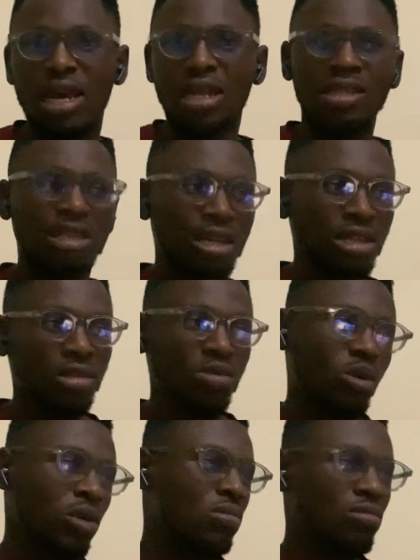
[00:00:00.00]
and then,
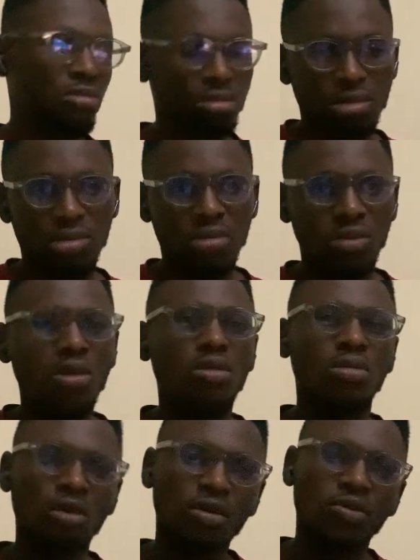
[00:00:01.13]
well,
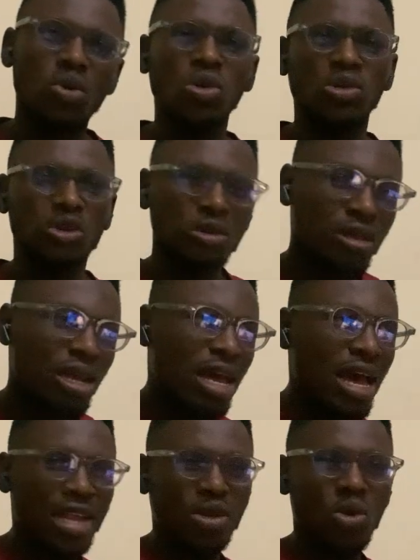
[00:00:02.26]
of course,
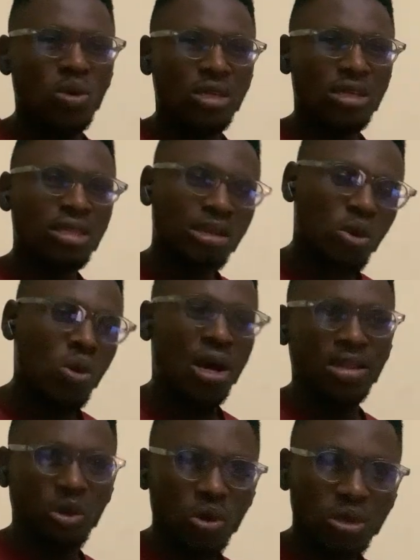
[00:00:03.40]
hard coding
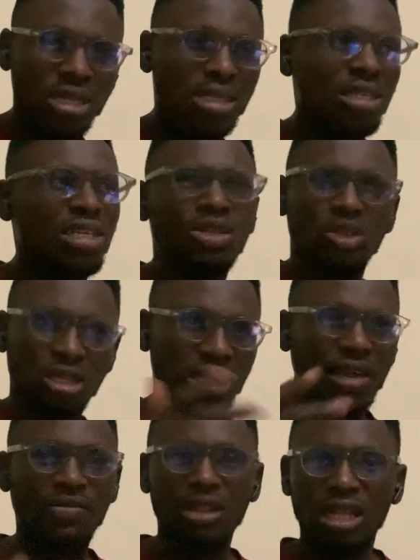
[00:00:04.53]
or hand coding is
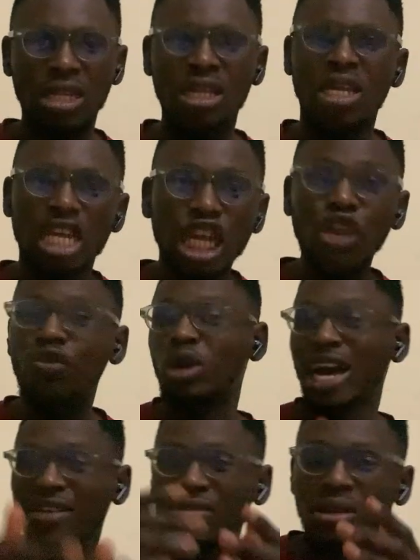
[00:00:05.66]
definitely, if
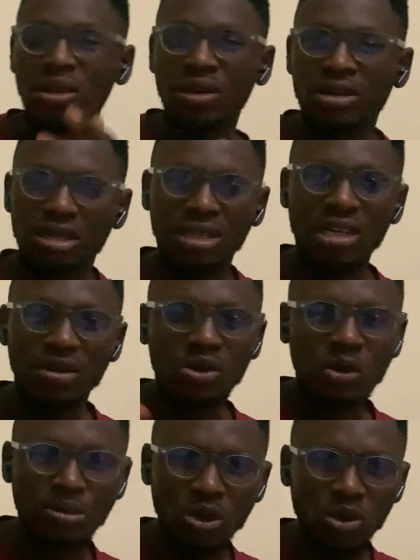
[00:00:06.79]
you haven't learned how
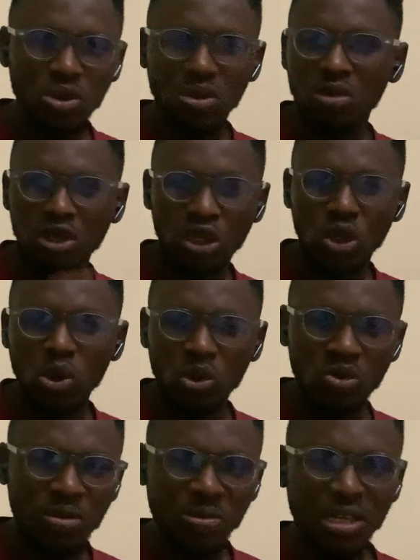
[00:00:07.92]
to build
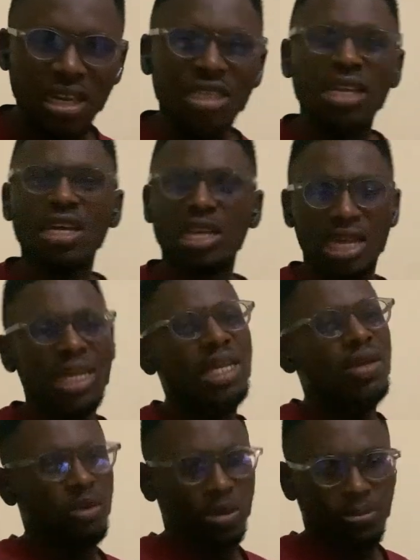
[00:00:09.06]
your own website,
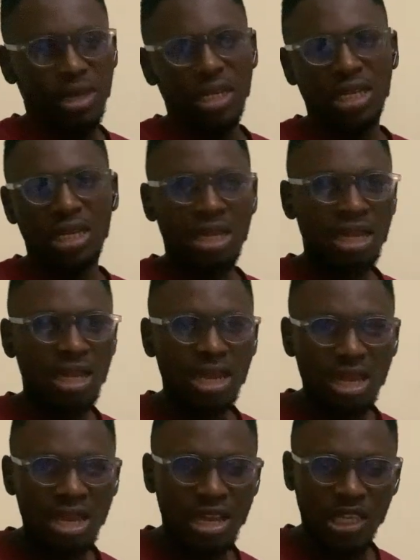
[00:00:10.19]
it will be the
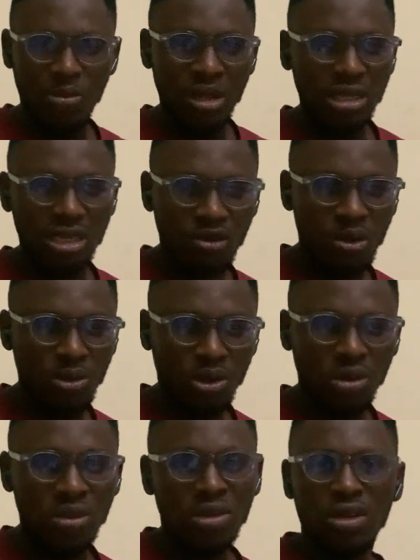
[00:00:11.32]
expensive
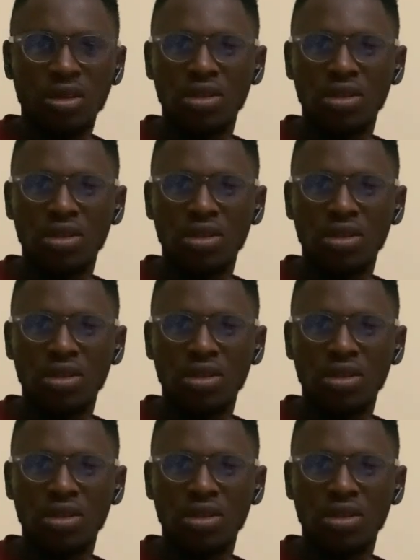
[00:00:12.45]
option.